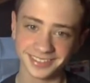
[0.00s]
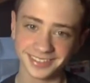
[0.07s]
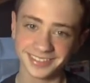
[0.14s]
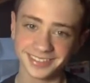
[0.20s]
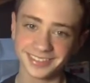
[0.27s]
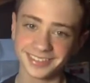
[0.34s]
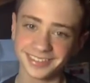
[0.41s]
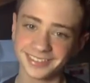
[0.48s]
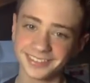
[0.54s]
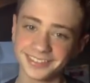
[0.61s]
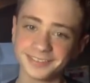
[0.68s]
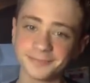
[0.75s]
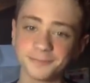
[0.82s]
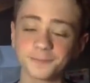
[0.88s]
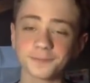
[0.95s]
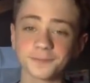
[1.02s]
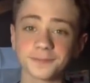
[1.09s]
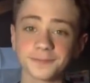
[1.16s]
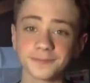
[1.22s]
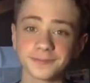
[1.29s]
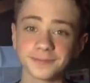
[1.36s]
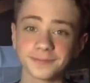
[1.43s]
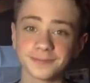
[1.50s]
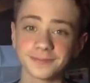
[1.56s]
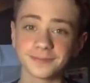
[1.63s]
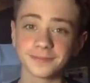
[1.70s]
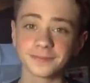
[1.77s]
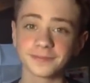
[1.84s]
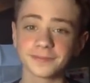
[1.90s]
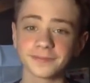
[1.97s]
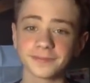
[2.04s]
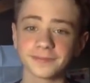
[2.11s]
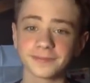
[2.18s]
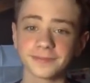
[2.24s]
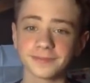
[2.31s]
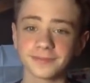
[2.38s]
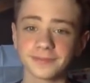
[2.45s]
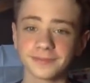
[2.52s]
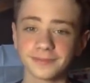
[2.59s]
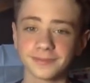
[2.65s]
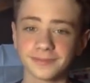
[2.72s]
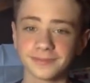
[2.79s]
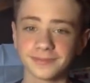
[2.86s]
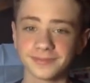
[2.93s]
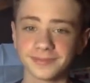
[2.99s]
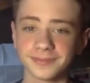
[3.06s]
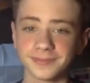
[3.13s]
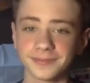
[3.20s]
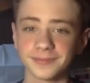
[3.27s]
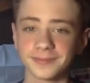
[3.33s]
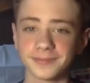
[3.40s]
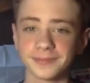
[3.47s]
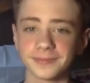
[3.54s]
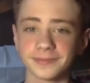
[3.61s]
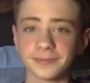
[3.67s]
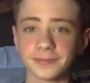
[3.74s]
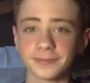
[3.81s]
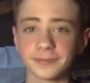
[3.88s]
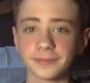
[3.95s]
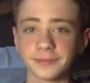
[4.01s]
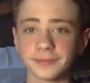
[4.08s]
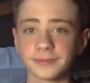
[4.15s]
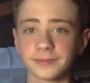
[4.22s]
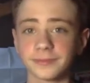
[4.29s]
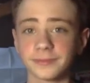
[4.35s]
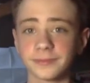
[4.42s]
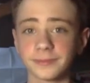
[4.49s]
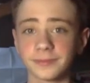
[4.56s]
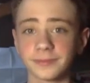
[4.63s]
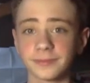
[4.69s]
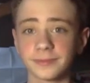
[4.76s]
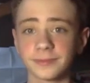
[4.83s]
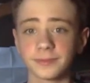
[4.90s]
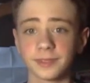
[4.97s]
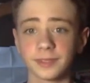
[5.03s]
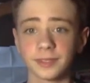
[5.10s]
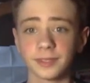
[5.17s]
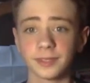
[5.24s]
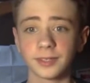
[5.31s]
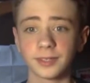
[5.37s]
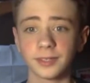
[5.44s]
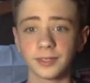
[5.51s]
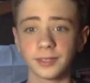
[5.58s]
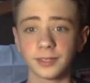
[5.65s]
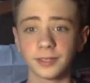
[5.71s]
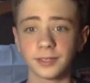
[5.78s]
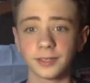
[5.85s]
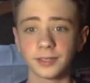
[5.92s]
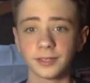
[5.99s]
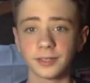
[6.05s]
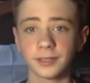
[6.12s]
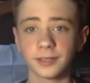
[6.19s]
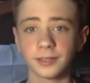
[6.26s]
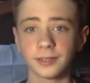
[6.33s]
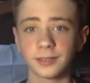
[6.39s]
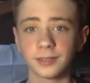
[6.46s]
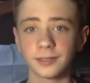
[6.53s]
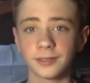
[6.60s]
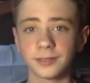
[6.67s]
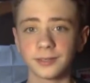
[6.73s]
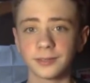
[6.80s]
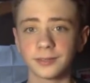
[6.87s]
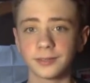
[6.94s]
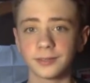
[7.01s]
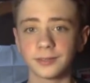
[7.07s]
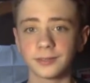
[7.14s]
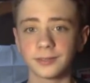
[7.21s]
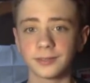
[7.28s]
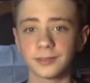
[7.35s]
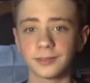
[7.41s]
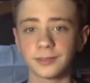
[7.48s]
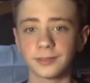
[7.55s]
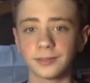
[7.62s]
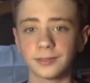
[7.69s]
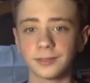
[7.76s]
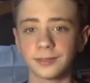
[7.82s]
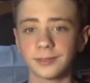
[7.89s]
[no speech]